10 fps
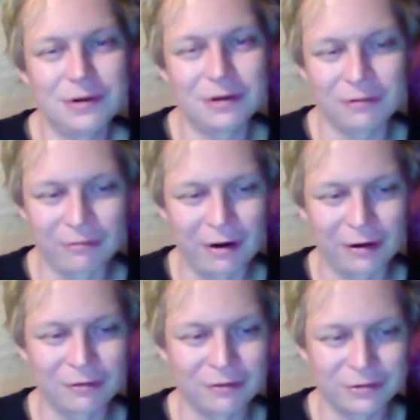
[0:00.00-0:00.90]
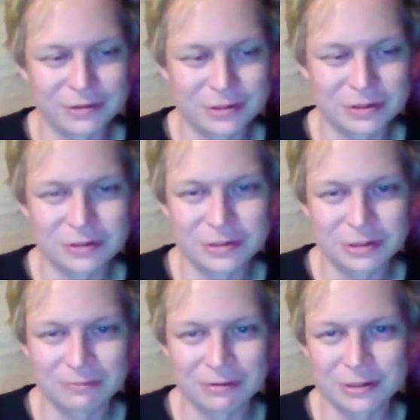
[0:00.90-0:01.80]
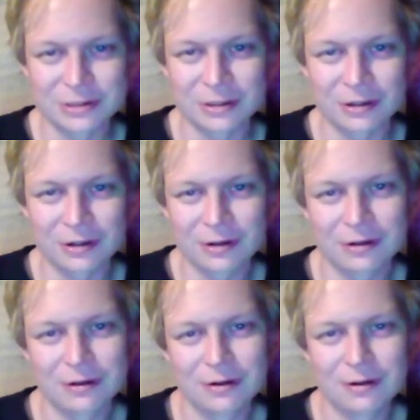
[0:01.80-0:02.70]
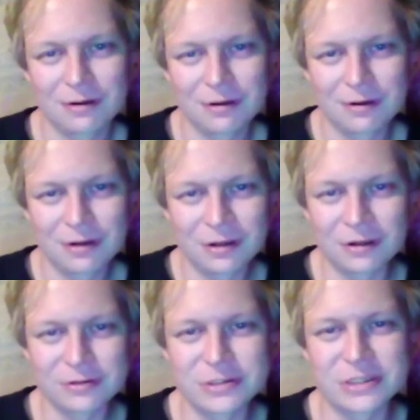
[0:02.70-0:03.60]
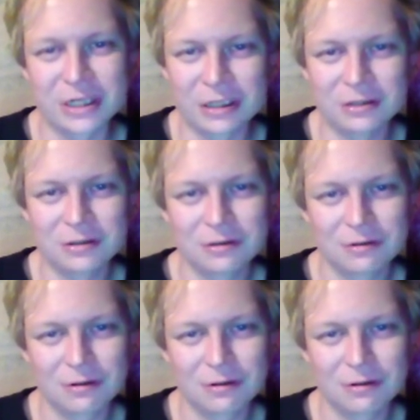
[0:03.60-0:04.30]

You know, rock and roll superstar. You know, saint.